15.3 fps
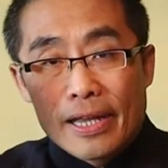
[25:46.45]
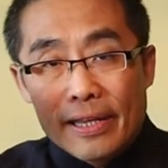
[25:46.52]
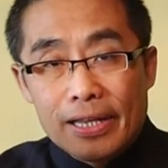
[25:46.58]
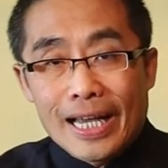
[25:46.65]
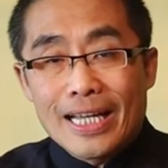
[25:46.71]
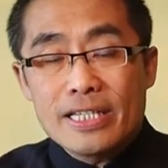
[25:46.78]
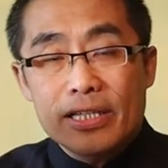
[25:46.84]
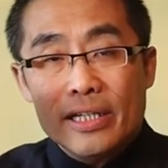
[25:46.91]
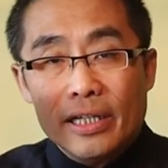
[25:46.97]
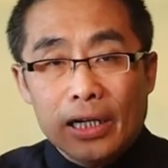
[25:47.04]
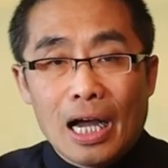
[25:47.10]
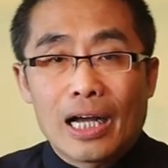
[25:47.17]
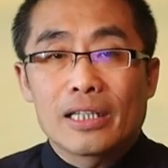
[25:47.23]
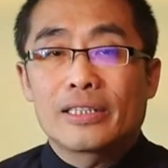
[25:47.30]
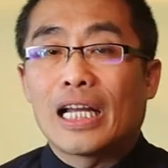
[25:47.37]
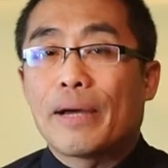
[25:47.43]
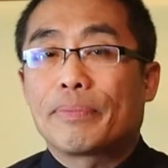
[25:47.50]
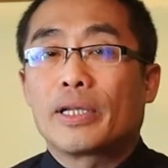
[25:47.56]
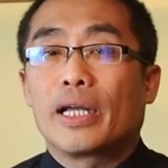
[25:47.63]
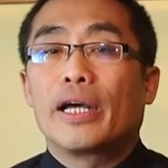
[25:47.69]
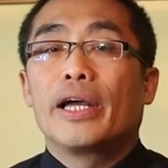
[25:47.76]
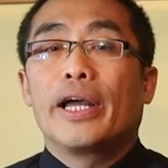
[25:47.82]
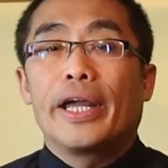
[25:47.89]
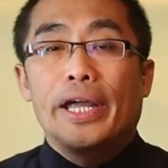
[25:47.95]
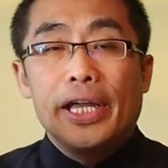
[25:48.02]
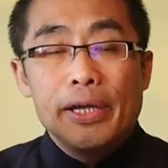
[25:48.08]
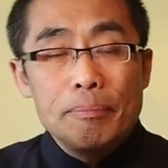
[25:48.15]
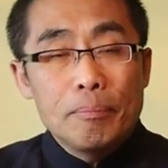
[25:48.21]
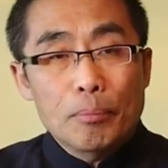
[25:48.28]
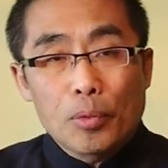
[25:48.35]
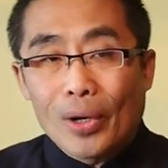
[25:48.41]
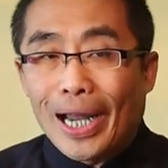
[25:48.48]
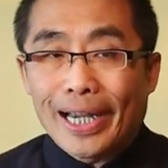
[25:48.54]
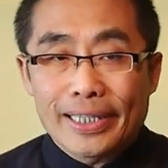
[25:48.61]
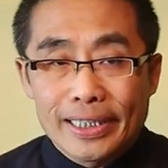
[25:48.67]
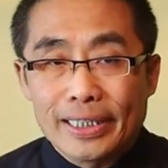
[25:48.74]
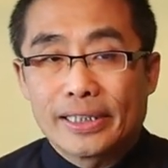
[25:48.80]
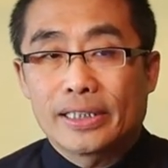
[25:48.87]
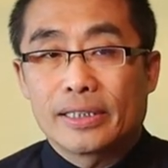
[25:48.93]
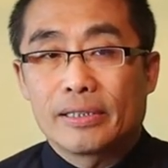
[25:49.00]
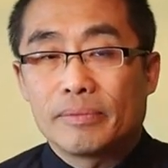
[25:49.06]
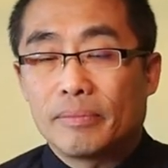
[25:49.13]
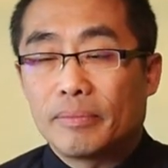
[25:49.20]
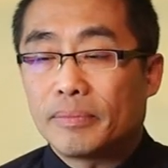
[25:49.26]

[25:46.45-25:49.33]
this concept in practice.